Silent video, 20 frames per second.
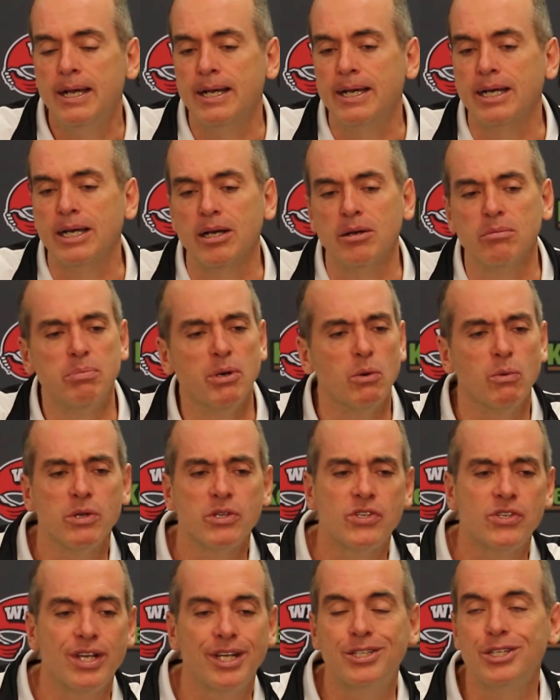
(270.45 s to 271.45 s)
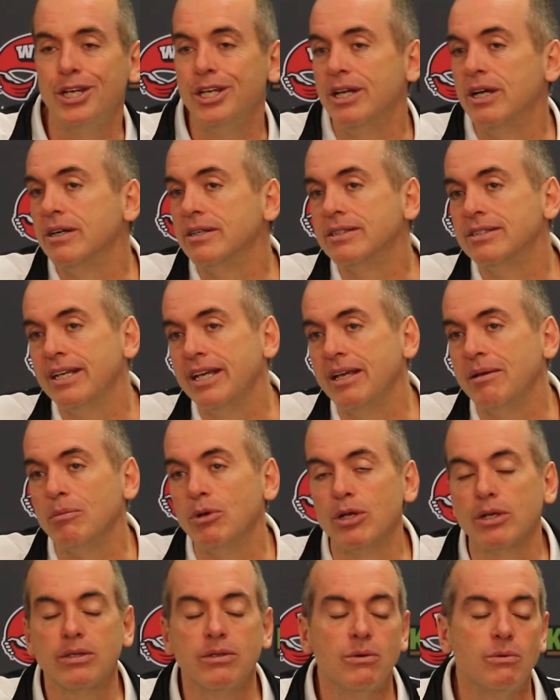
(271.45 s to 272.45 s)
Uh, but with such a young
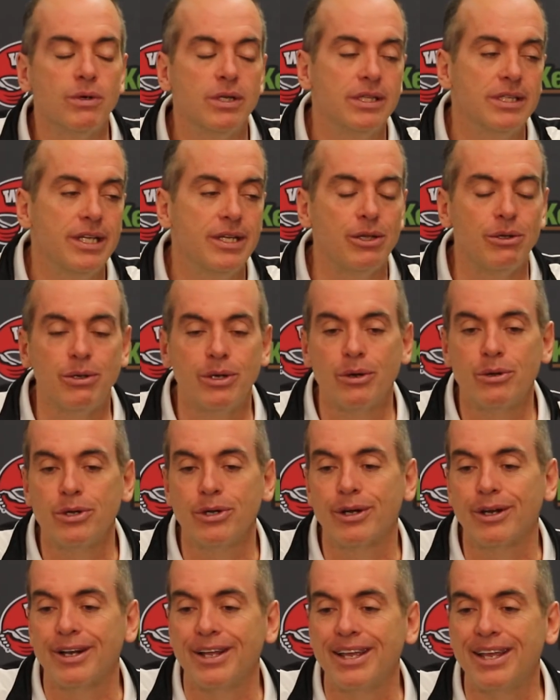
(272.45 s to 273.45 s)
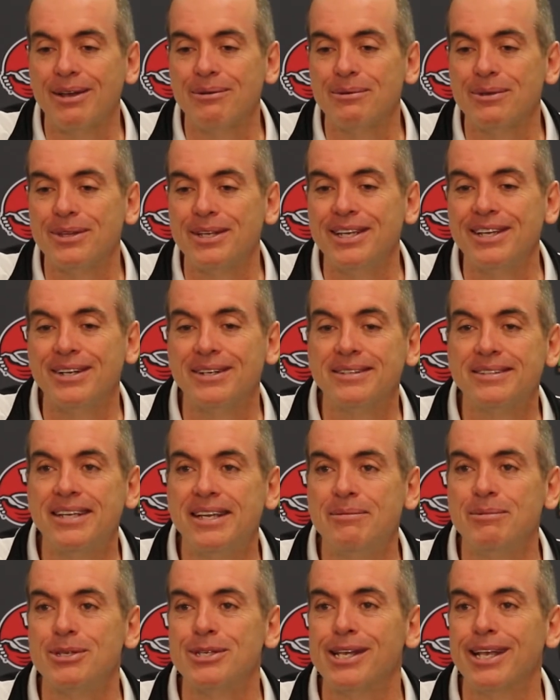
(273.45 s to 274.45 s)
team, look, the one thing you know you're going to get with a young
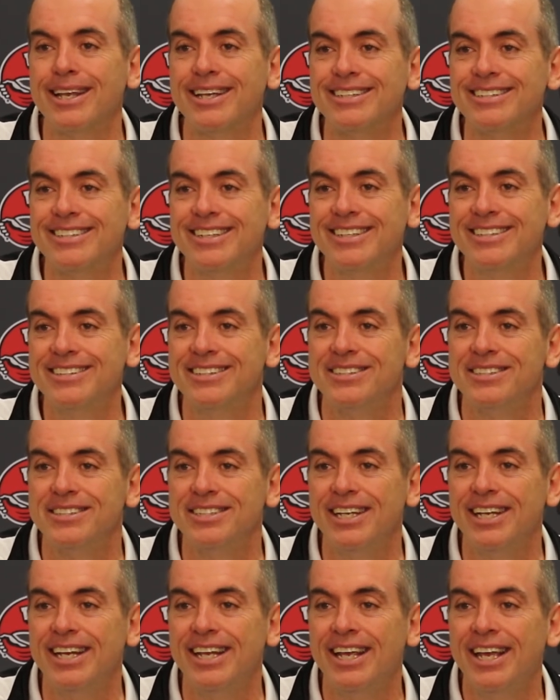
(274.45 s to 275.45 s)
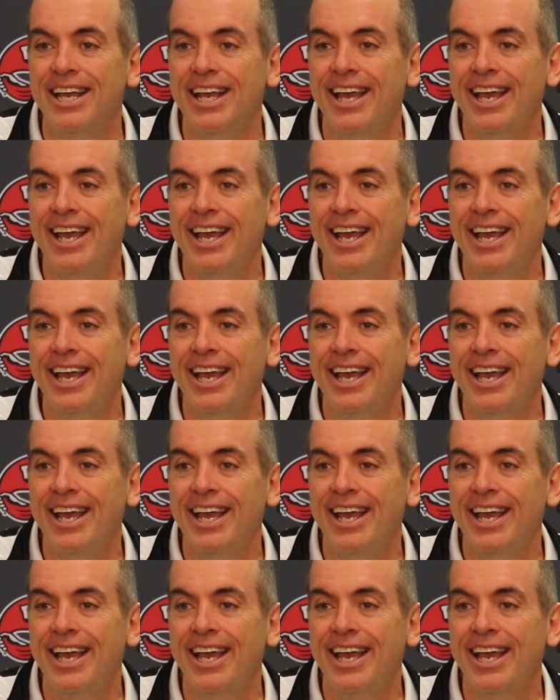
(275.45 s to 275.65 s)
team is inconsistency.